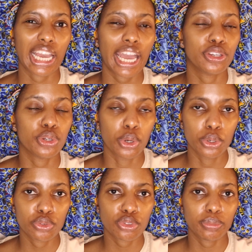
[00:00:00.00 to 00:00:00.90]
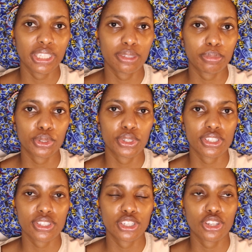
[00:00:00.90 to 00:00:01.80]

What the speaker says: unknown for me, because the